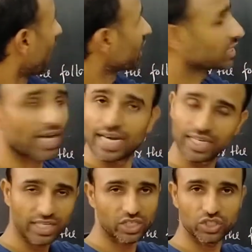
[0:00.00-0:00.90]
as
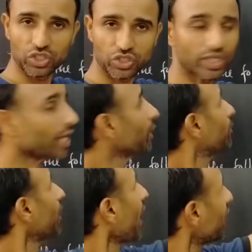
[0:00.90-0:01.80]
kinetic energy is
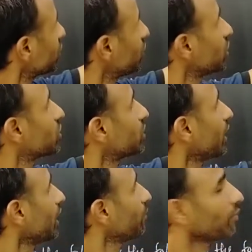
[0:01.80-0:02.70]
same, H is
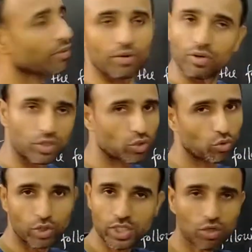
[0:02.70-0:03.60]
same,
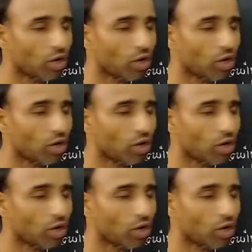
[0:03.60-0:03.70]
2 is